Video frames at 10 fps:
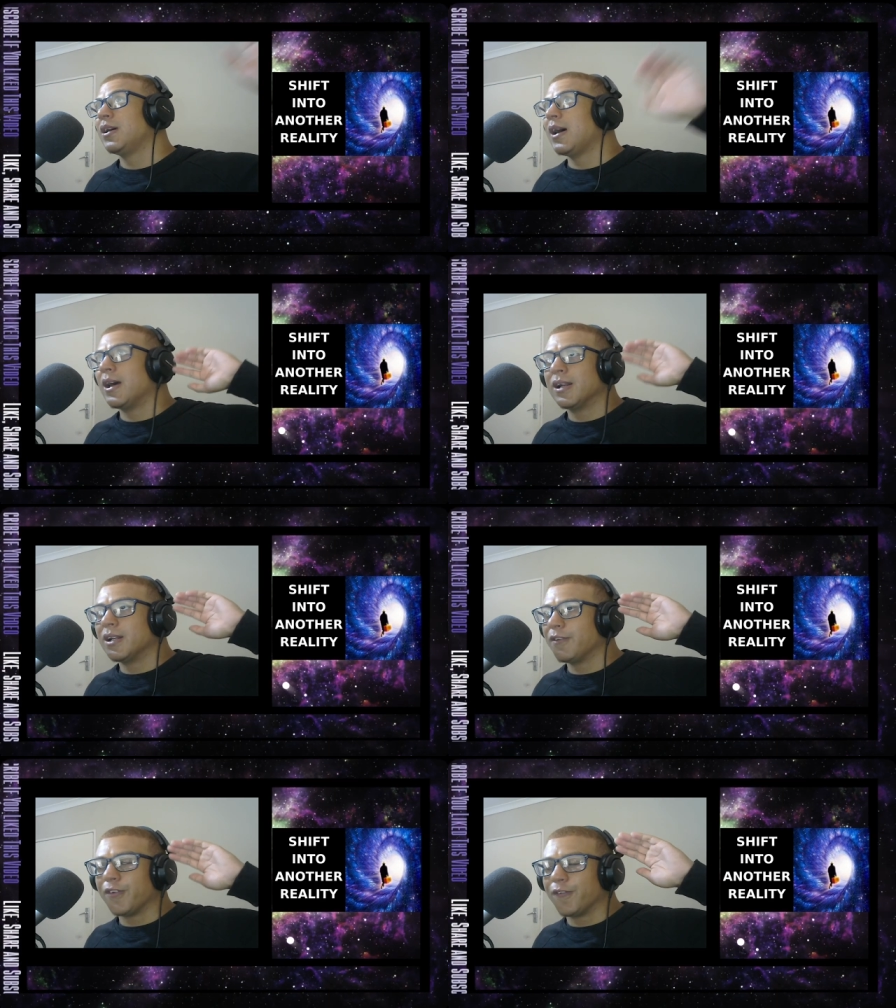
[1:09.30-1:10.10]
and
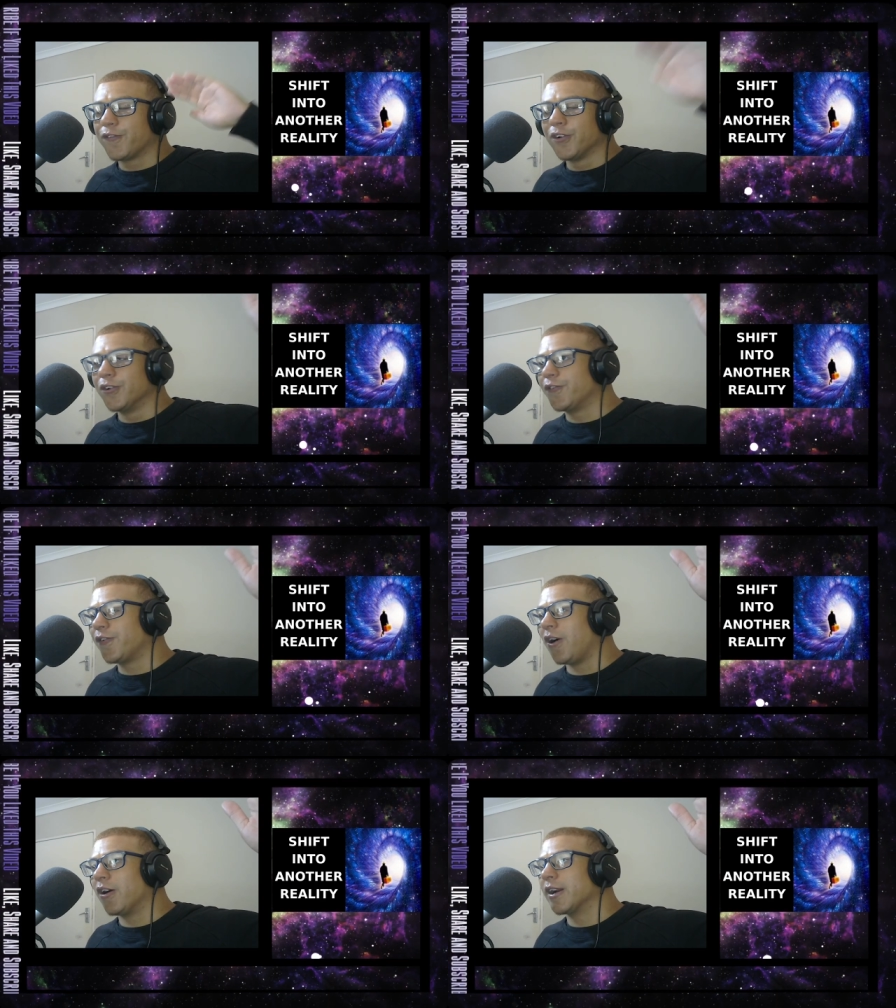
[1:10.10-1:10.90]
if you flew
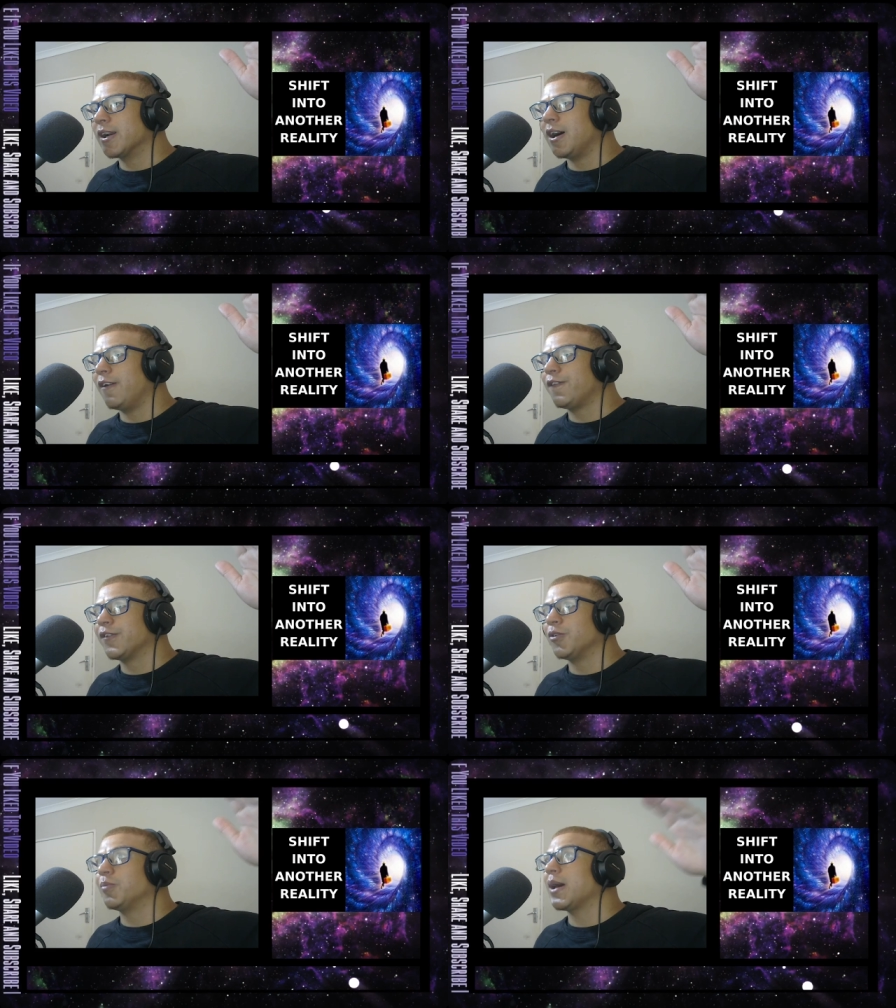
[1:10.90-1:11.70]
far enough,
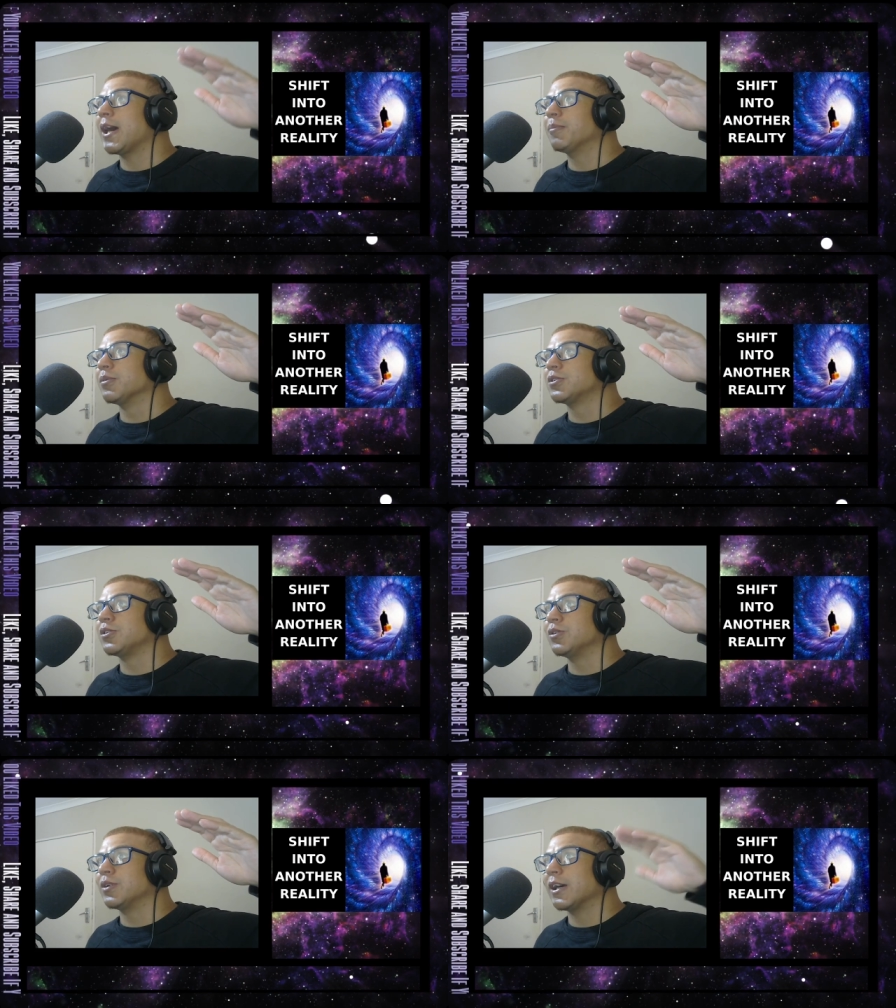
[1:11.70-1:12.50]
you'd be able
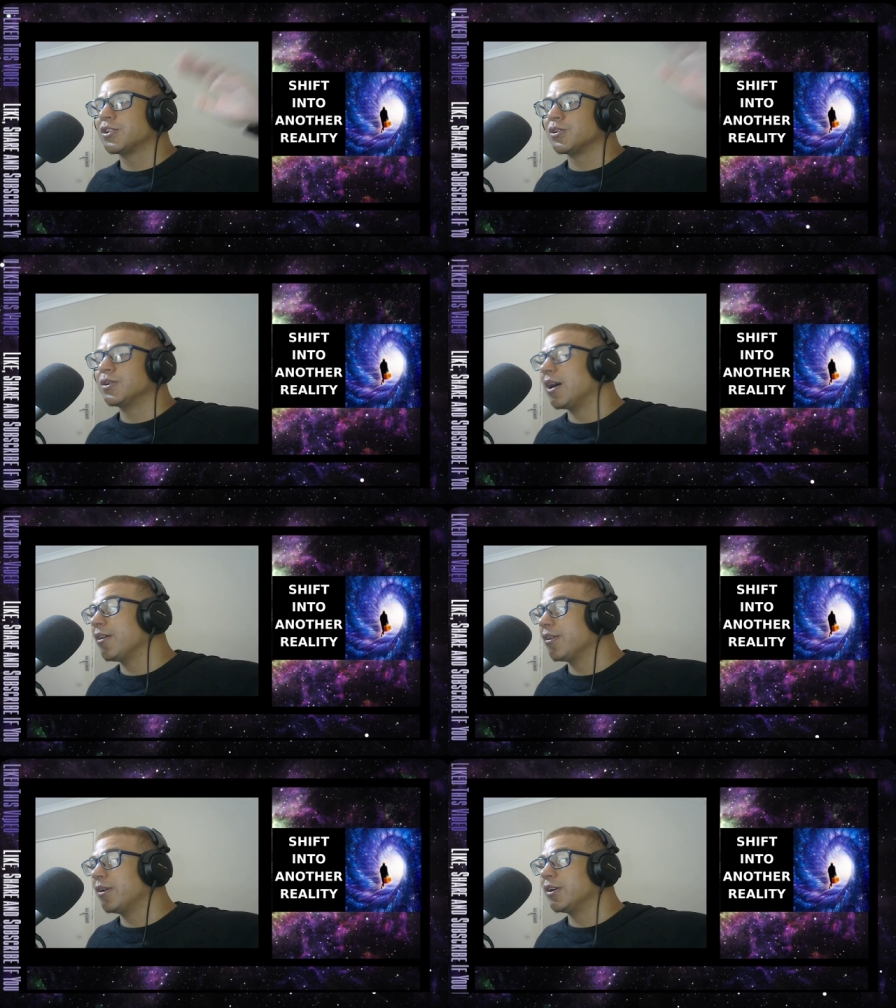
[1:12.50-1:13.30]
to get to
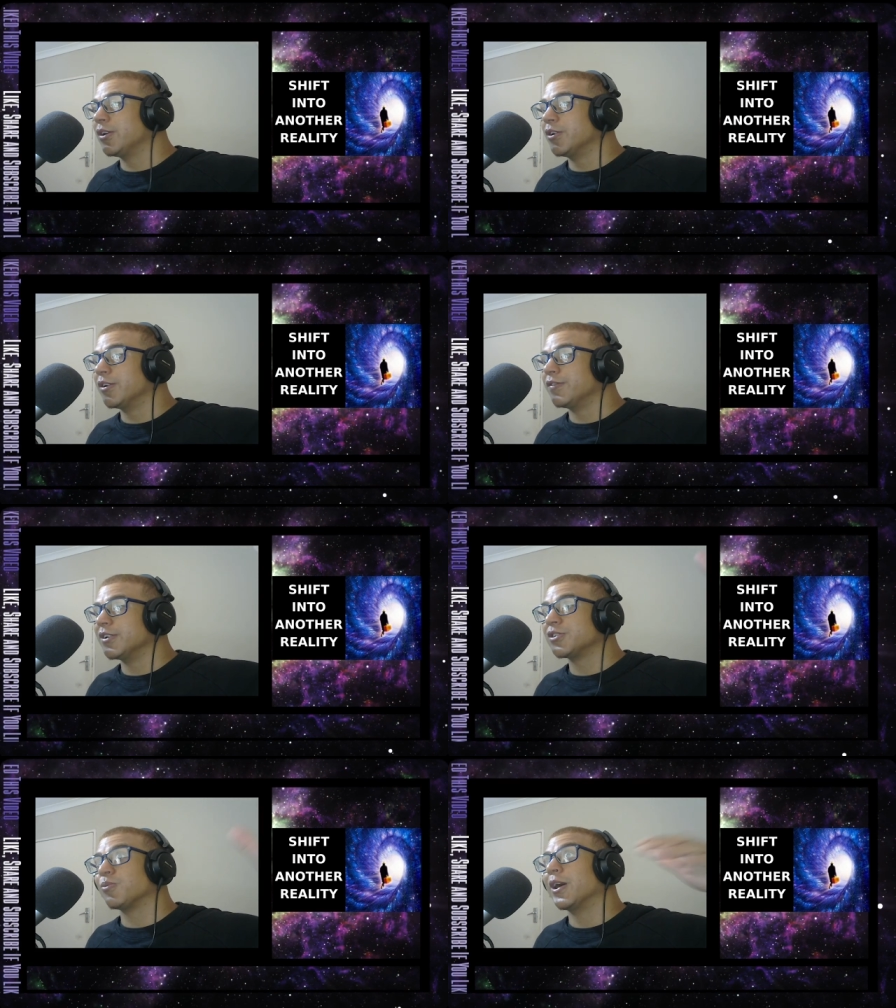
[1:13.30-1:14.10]
another
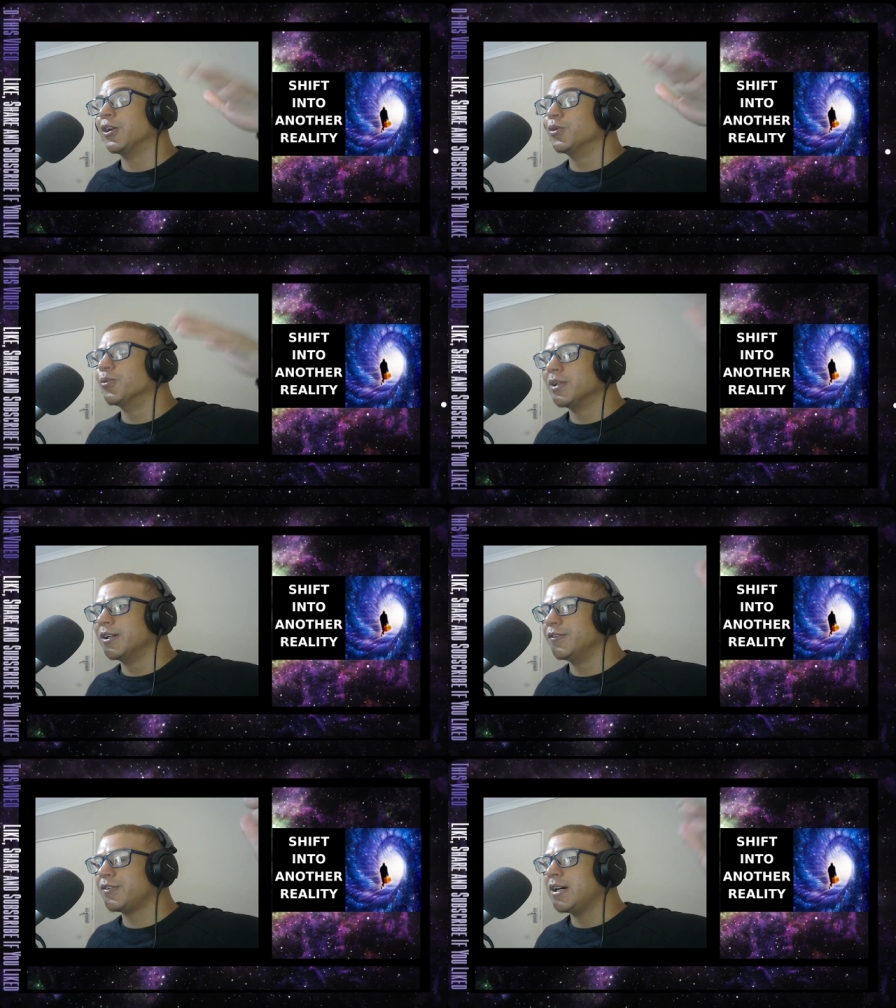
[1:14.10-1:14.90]
universe where you
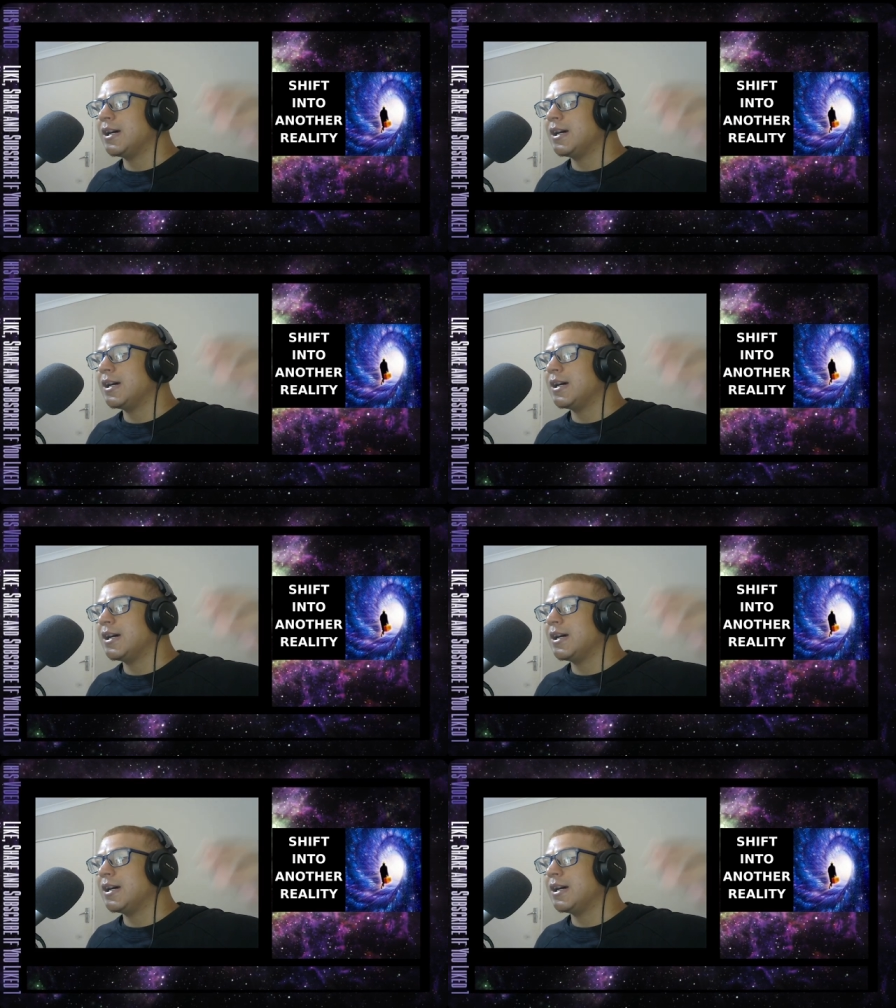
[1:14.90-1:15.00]
live.